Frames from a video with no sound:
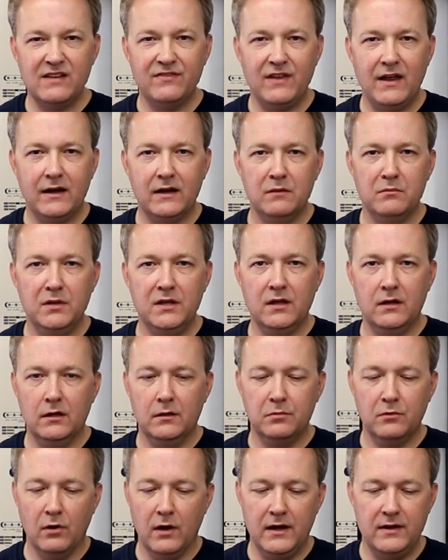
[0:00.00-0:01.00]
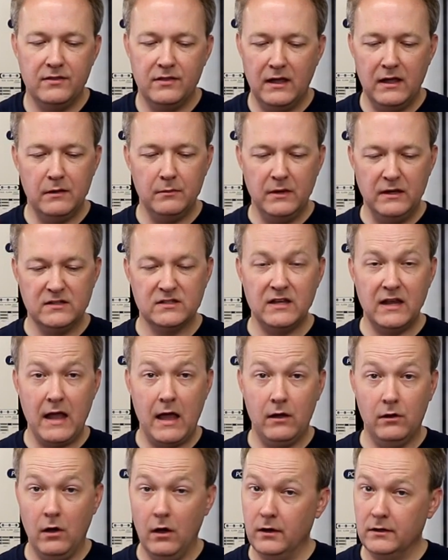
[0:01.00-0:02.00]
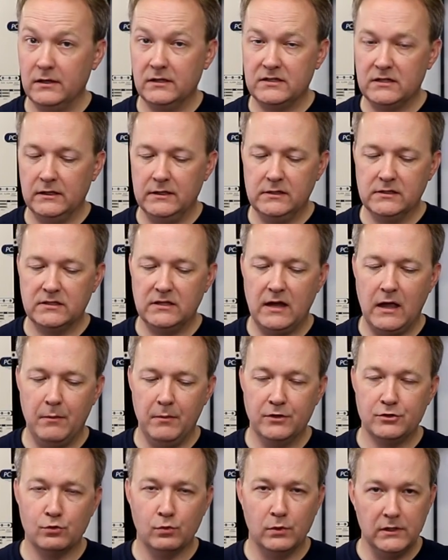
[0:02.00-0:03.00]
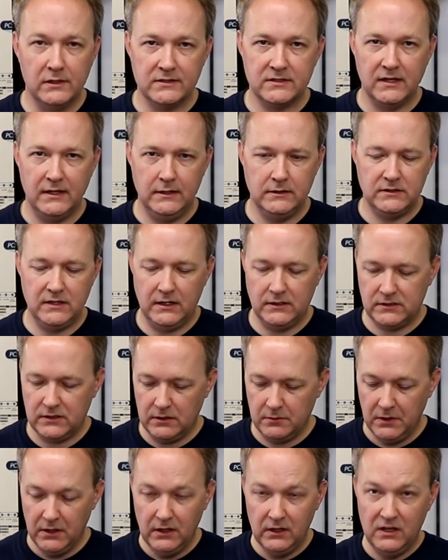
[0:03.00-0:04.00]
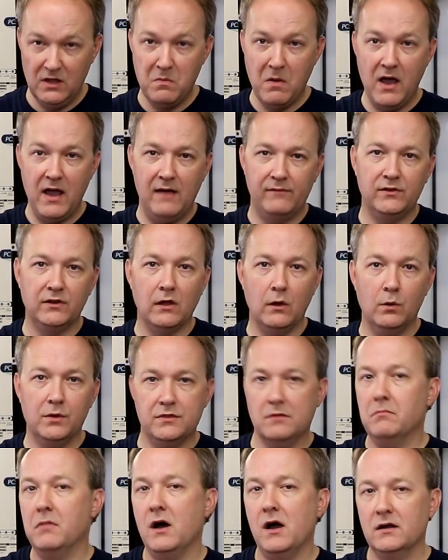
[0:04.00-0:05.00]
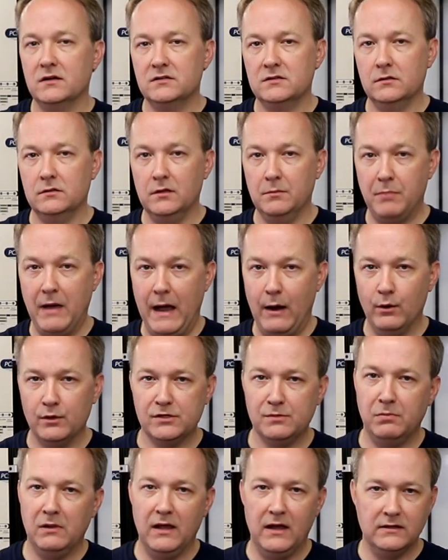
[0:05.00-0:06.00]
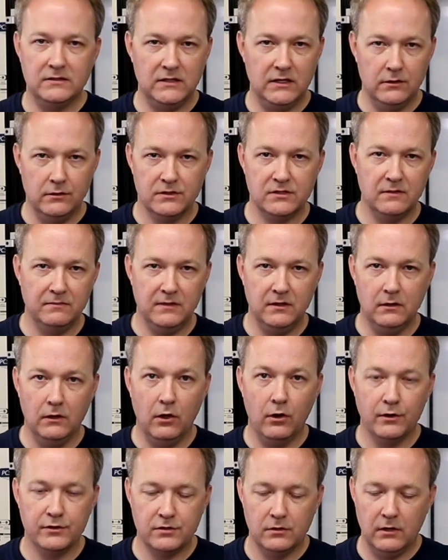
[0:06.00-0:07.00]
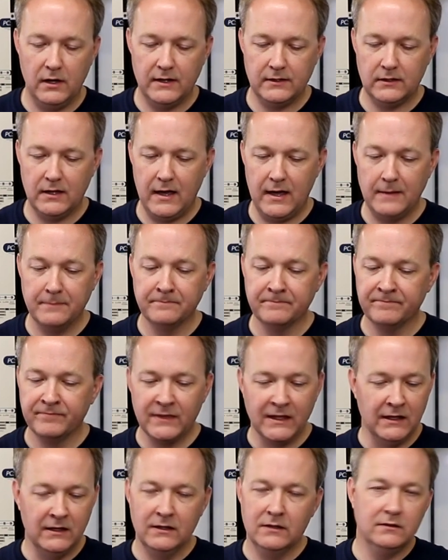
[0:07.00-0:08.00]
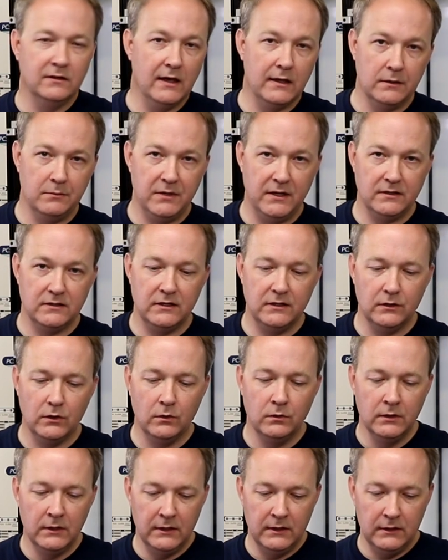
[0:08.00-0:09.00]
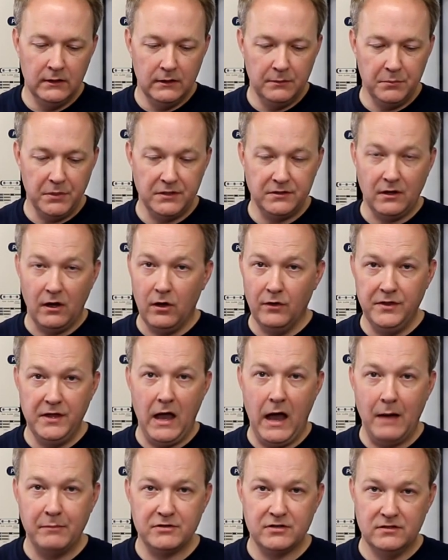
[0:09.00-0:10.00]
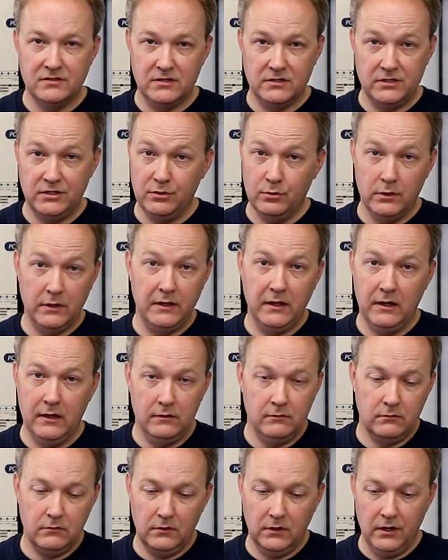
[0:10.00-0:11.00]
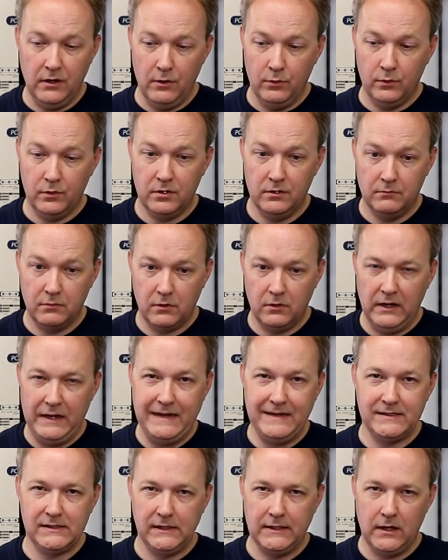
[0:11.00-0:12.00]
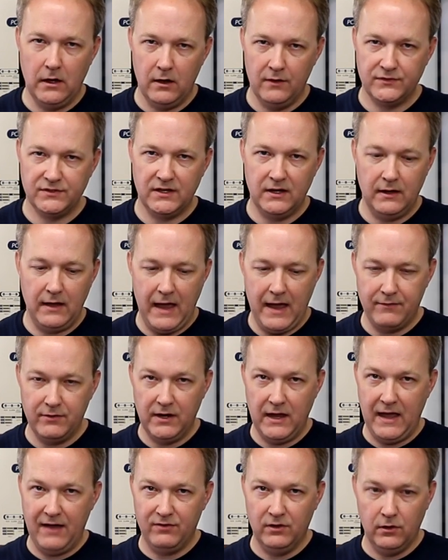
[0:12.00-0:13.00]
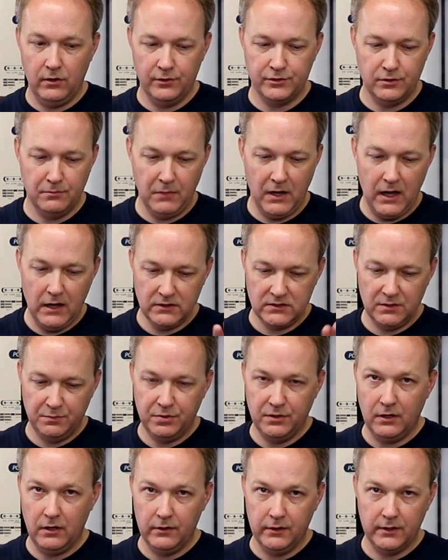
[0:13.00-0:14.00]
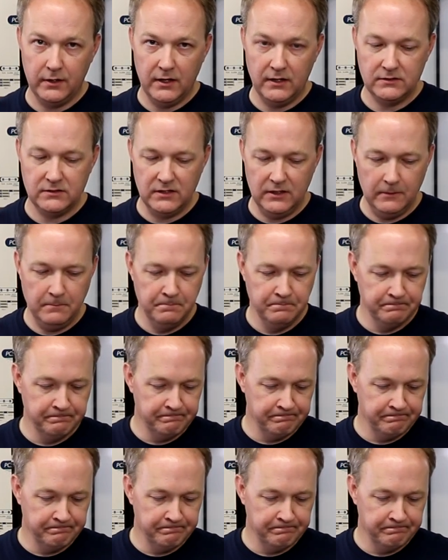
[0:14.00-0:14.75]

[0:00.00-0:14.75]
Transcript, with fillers: that could be an upgrade thing, and see how, honestly, to see how much real estate it takes up. You might have to go with the box that the power supply is in or something larger like that. Not a big deal, but all the options that you would get, you know, could easily offset having to have a larger box to put all the guts in.